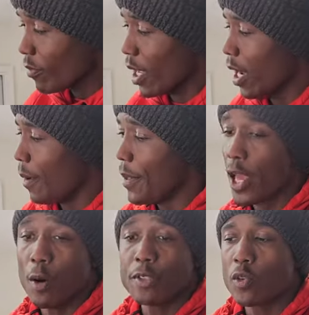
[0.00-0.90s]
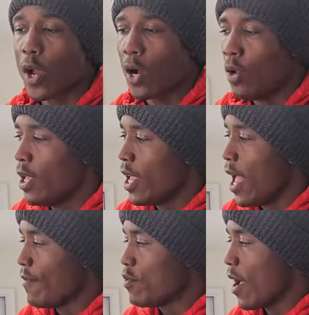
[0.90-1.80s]
Um, it helps you out
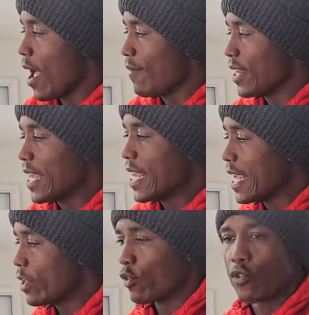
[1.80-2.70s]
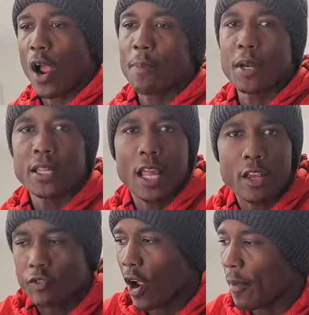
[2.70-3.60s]
if you have any heat, you drop anything,
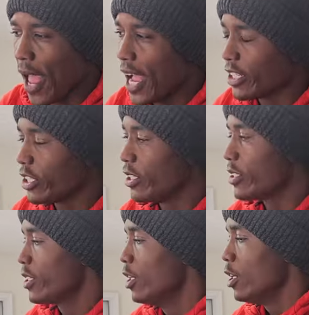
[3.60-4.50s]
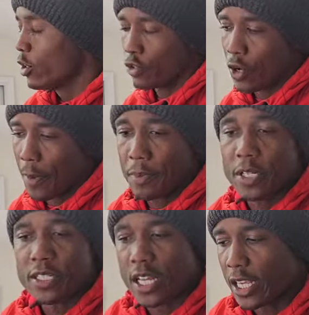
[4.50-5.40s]
you drop ashes, you drop any
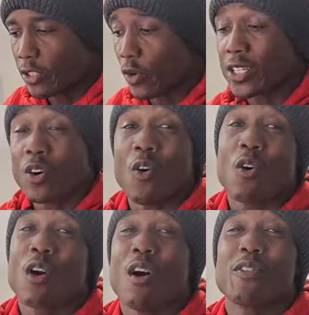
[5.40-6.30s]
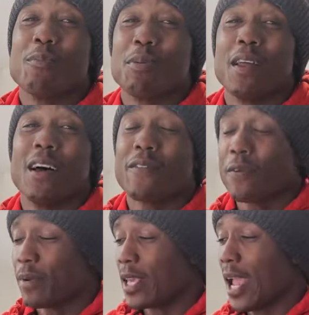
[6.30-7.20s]
sticky drinks or all the blood
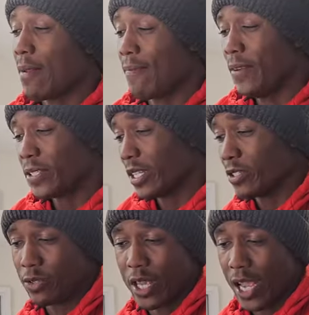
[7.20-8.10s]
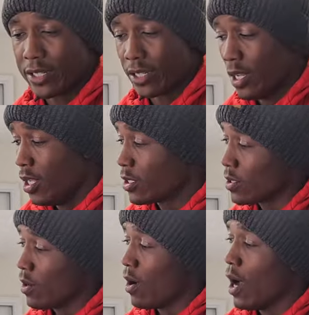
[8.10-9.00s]
from the game fish that you catch.
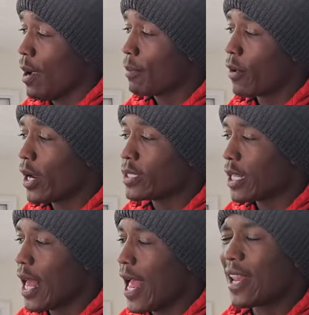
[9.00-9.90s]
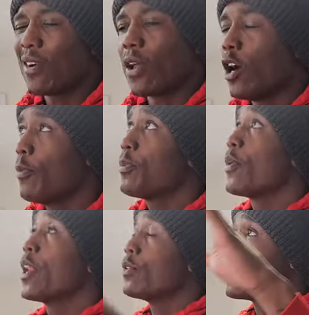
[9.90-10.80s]
So upgrade to that and it'll help you
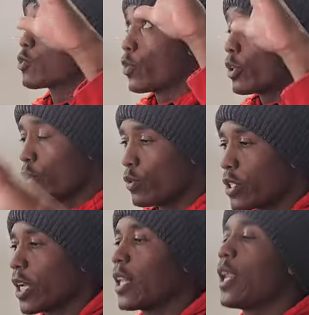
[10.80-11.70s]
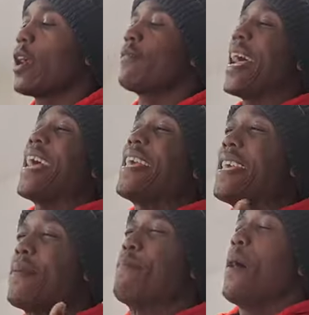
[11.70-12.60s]
and it'll just reduce the glare of that
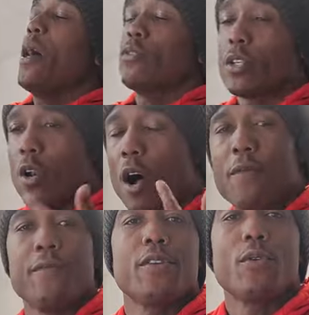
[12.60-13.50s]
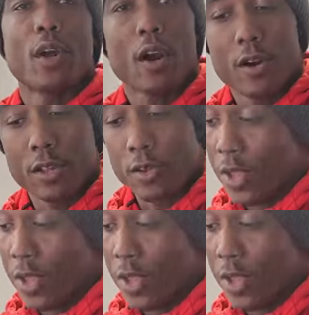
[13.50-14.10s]
heat bouncing off of you and hurting you.